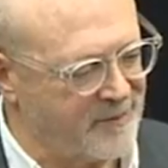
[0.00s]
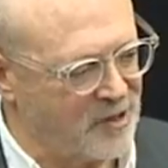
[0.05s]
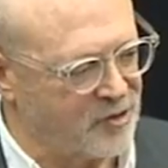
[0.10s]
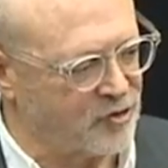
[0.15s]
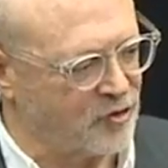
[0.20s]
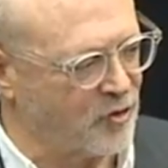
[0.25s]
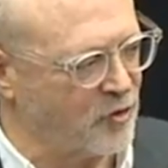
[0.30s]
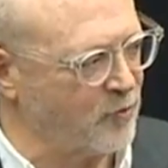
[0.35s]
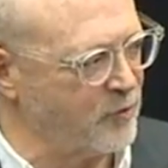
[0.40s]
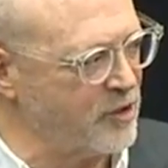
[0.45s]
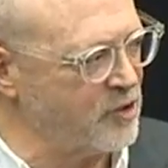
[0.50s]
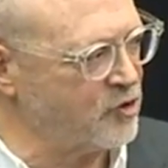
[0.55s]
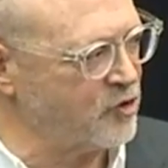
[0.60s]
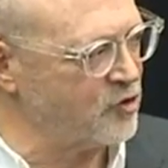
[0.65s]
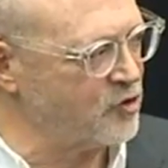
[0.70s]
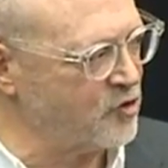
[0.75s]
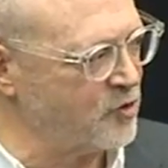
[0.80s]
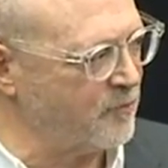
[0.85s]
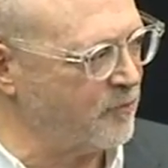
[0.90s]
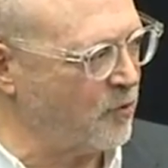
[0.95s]
I'm not sure we
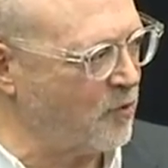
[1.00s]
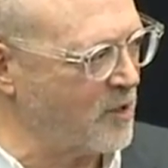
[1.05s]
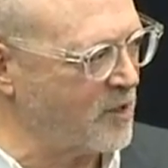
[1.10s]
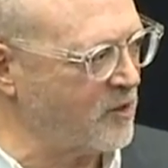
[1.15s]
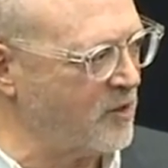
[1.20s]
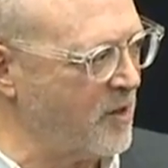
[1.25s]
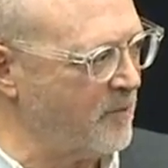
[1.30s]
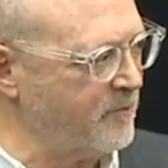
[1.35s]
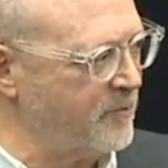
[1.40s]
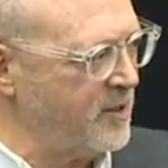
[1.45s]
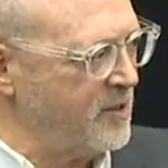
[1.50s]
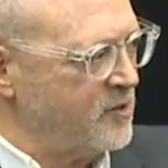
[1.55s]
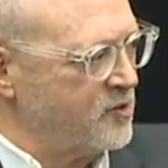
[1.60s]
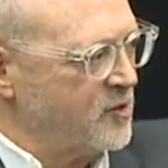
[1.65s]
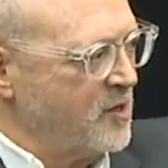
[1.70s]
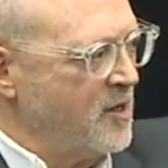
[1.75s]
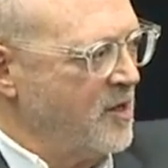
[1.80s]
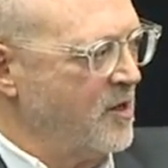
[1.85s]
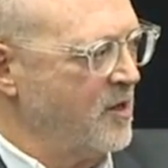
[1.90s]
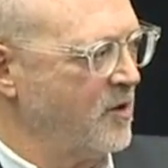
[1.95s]
should support
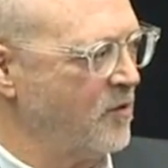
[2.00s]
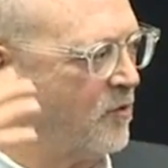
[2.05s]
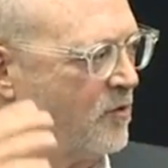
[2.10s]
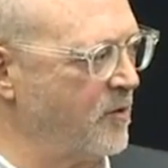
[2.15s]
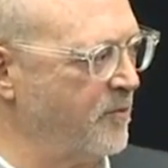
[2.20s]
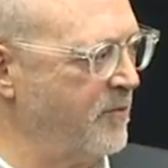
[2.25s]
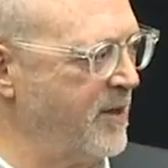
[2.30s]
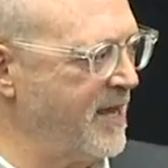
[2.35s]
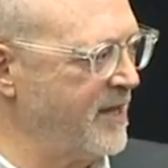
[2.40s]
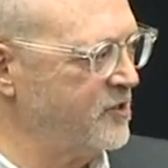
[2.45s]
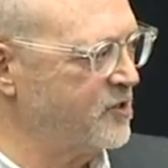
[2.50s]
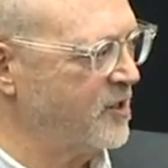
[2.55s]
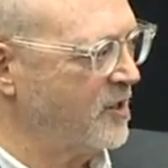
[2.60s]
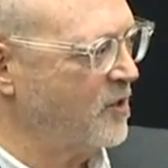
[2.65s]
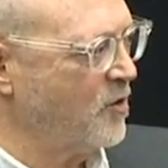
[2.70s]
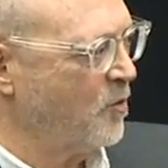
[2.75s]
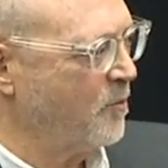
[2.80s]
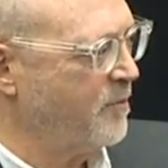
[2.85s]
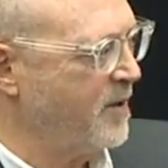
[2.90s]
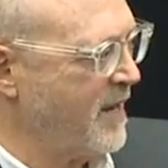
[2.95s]
companies or the banks that
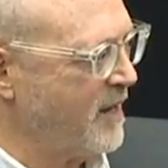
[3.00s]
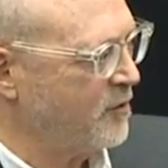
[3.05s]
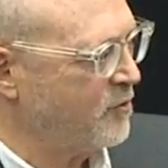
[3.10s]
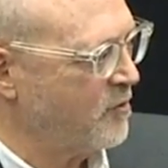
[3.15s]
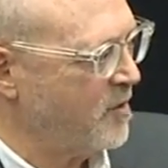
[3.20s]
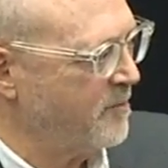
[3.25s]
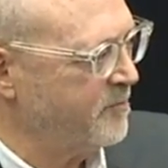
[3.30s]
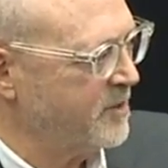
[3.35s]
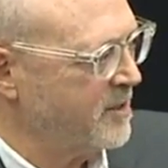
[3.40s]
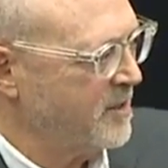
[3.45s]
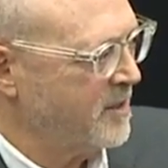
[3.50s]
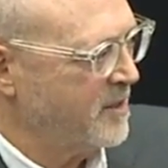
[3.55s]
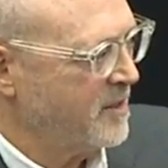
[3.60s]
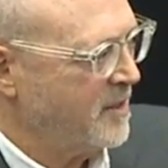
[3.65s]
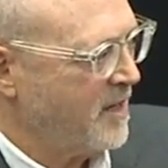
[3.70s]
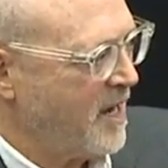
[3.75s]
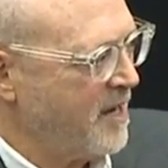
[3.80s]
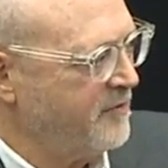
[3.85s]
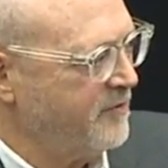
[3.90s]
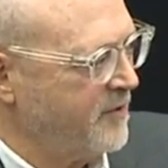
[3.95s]
go bankrupt.
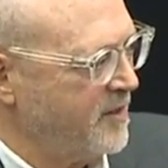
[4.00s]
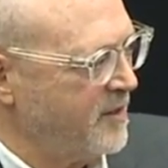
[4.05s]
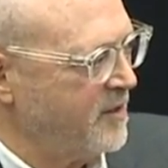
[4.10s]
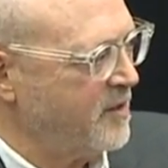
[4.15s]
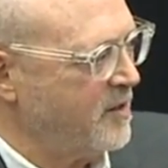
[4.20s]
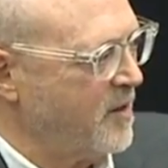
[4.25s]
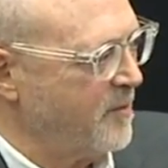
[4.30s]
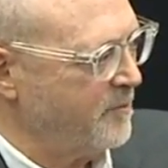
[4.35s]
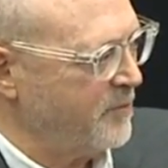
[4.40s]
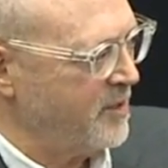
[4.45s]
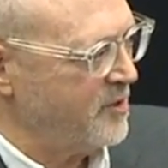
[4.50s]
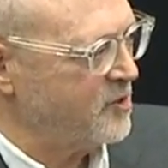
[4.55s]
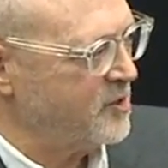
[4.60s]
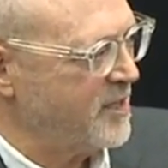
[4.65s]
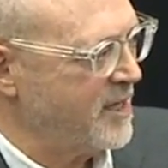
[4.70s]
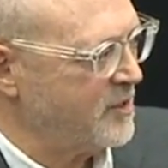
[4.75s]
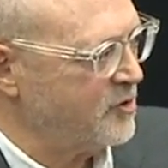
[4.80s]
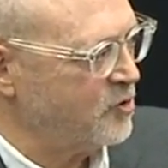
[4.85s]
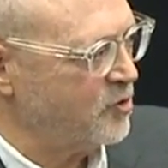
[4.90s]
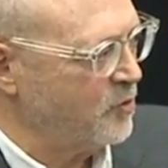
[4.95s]
I think companies
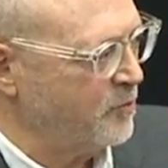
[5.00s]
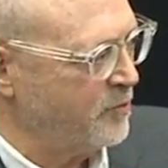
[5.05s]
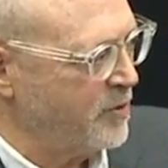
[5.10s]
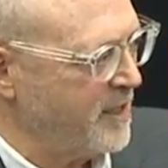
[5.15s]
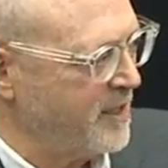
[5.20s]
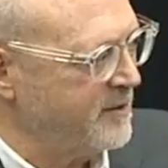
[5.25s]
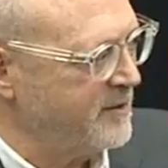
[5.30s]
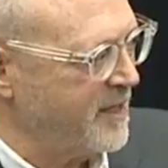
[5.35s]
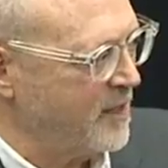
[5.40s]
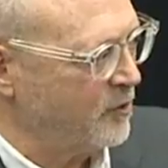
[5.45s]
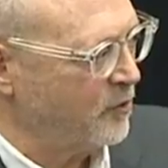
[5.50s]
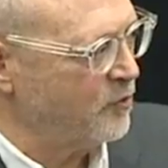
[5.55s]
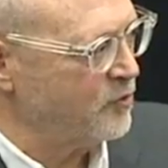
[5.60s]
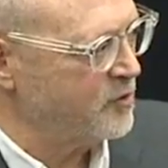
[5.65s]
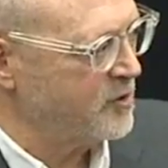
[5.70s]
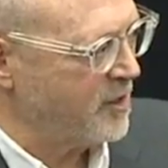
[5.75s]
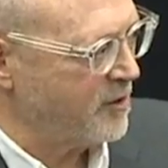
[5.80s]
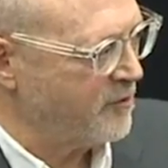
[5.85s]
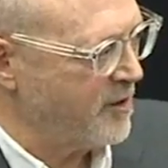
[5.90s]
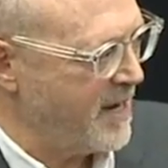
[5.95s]
get too big and they
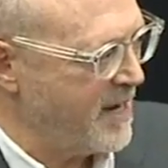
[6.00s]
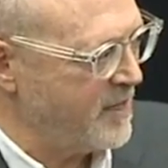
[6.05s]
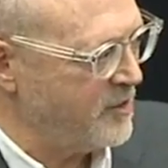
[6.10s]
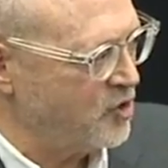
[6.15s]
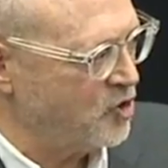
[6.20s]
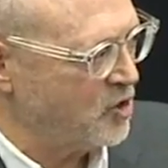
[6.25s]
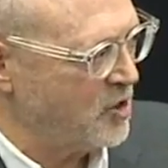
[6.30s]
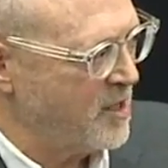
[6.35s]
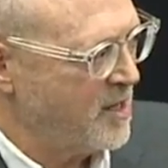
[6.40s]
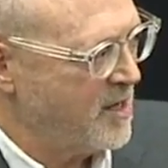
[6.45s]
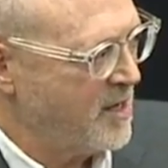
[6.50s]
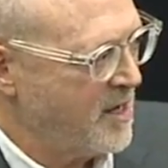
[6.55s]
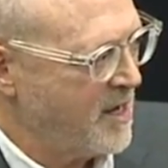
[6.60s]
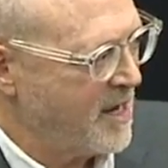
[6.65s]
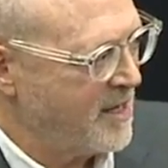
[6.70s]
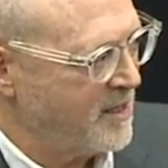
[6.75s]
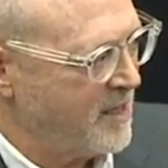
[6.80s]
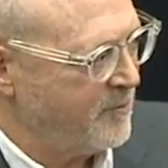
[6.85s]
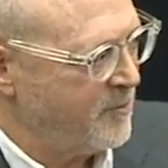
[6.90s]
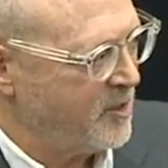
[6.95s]
lose their edge
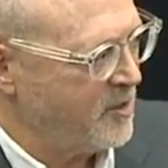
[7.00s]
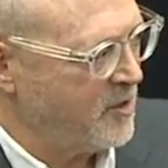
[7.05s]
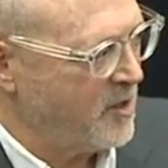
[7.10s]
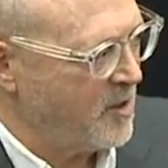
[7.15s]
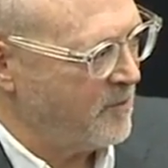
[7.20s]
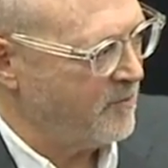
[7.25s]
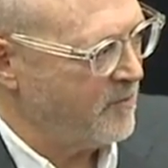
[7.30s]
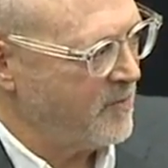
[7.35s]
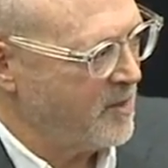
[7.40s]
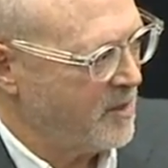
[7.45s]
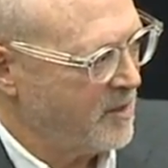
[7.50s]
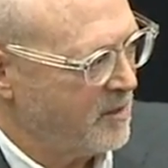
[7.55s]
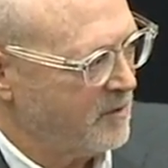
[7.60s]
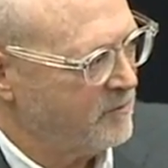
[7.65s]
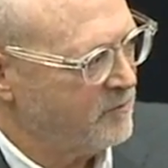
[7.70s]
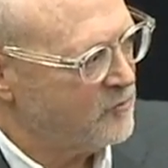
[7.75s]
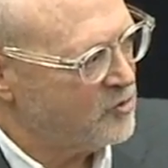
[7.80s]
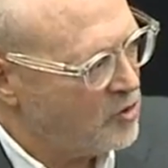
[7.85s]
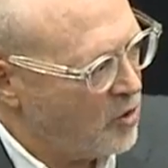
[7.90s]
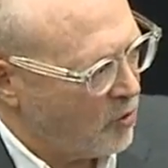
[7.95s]
and they become
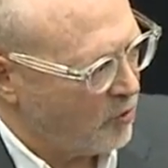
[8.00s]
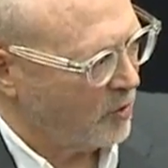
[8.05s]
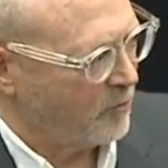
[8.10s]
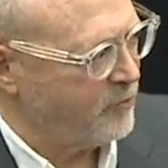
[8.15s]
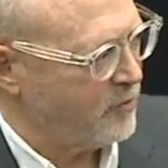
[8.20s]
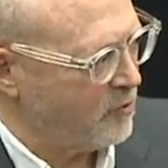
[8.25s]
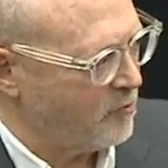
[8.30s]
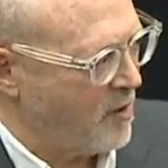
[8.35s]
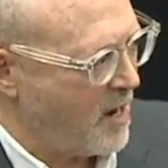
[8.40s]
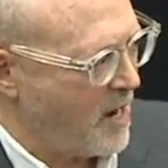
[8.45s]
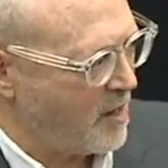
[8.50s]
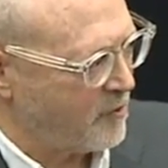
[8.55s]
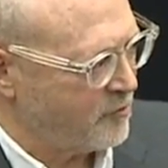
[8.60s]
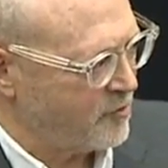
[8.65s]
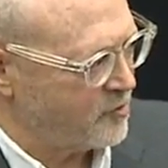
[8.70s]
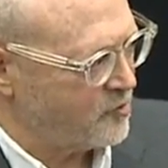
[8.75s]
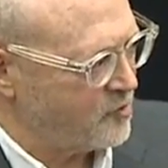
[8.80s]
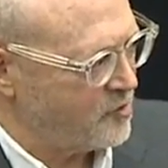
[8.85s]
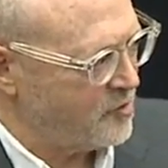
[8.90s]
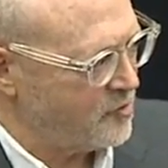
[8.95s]
total
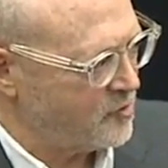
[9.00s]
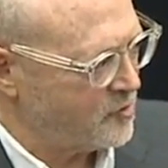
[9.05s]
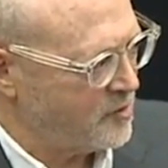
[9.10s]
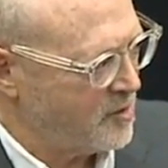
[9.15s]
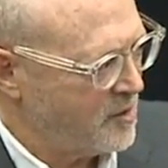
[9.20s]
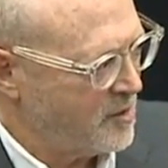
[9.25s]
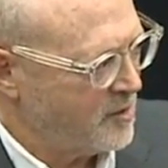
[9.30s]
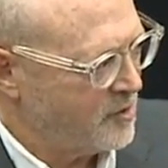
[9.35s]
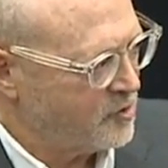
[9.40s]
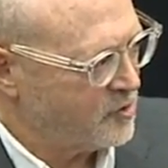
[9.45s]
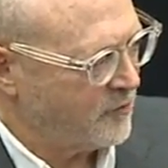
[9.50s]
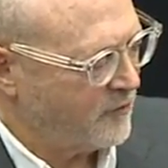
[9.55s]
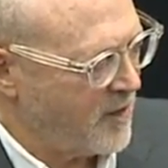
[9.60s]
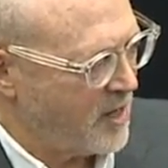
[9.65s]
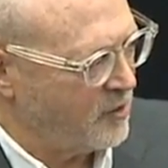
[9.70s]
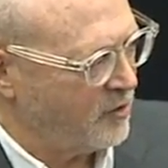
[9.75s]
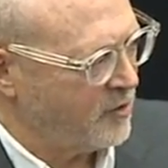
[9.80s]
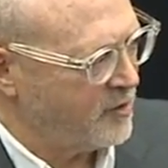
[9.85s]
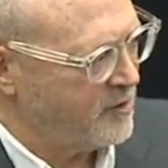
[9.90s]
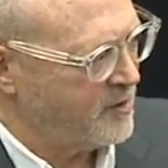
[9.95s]
bureaucracies. So if
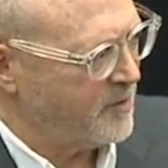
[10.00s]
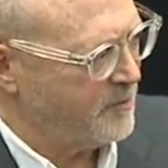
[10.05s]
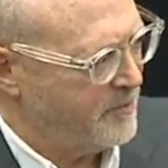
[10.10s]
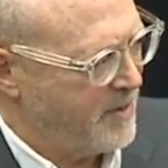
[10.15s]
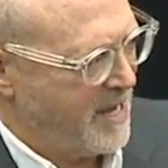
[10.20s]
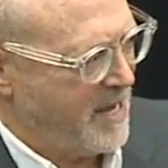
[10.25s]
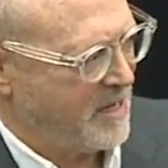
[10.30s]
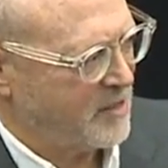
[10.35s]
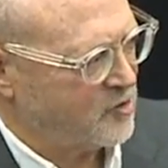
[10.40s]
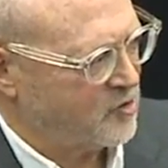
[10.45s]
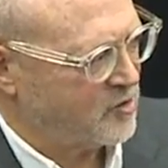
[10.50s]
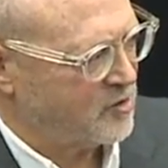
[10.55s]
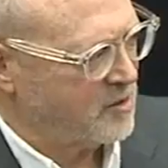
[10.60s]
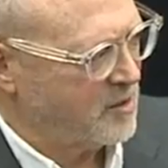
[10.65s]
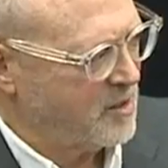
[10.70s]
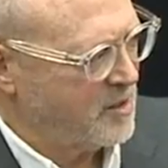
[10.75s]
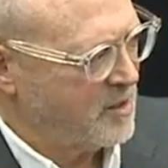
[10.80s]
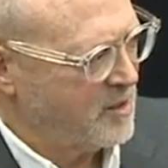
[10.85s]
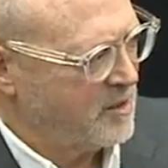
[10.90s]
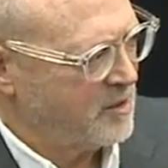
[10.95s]
I look at the banks,
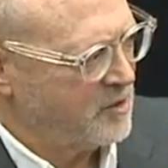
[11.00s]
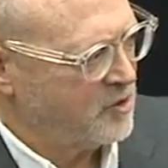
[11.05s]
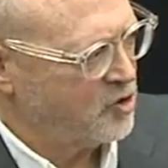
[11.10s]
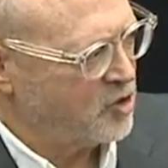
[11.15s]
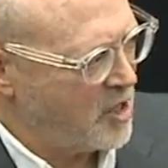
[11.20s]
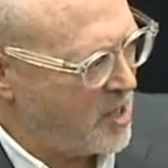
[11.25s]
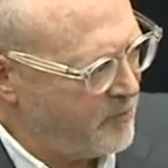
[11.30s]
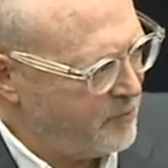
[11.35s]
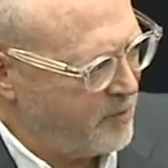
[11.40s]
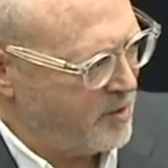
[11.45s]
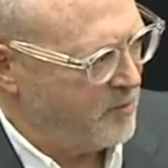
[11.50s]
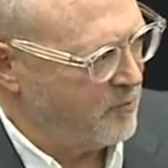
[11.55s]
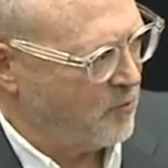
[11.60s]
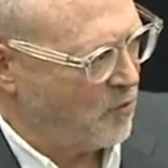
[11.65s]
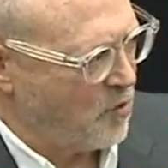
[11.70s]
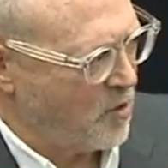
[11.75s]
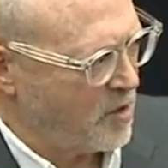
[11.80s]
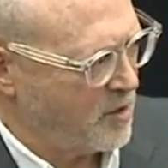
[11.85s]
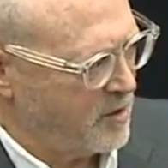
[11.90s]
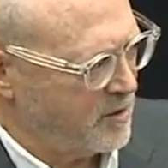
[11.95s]
JP
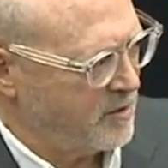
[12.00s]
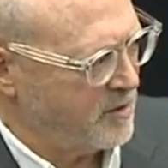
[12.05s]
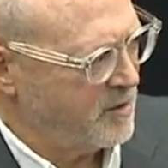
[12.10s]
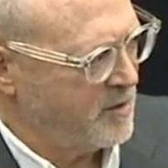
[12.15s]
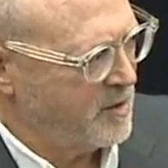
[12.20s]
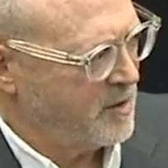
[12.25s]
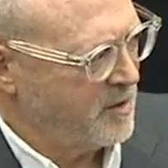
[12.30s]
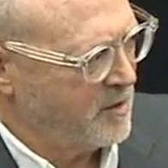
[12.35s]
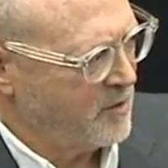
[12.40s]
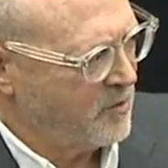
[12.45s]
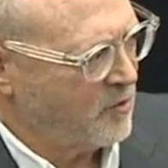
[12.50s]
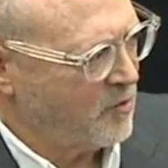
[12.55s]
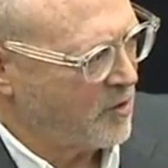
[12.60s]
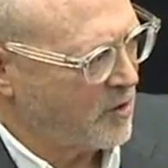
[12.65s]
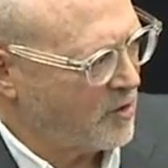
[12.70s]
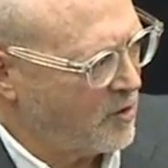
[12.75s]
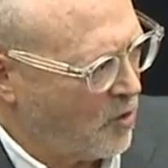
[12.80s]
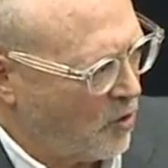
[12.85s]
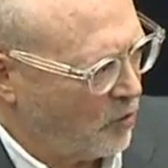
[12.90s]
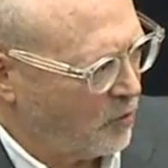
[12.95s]
Morgan or
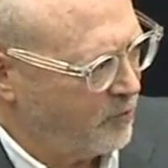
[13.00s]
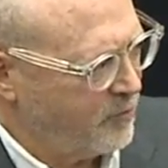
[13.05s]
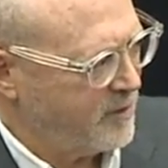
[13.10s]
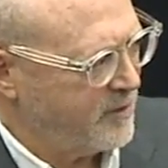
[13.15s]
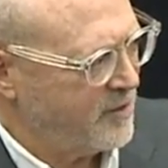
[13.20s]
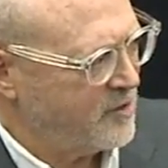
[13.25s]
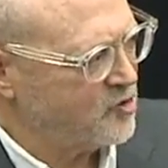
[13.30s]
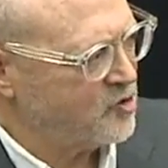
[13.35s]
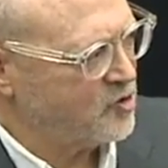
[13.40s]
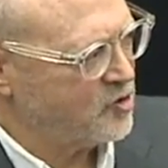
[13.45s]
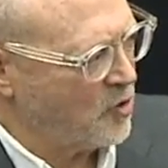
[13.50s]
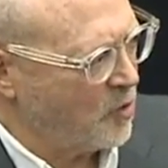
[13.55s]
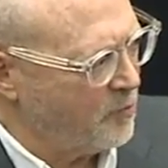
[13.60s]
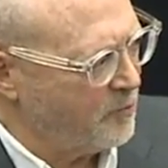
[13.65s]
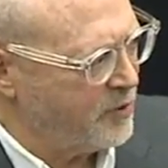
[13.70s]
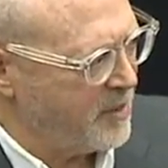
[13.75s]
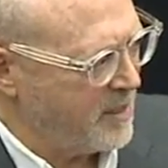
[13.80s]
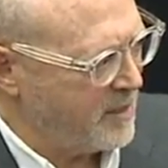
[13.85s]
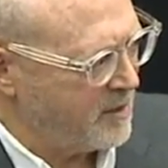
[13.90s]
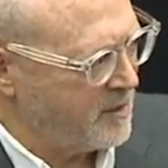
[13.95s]
Goldman, they're so
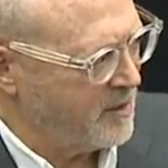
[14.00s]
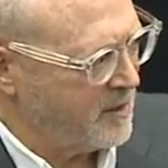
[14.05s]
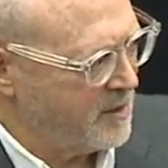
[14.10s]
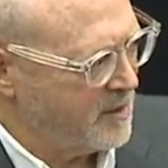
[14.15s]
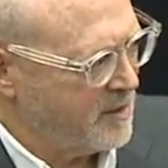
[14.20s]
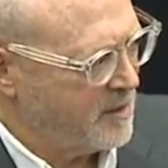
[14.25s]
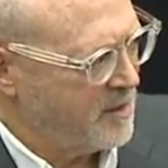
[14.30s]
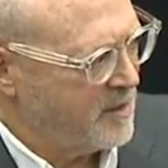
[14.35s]
big,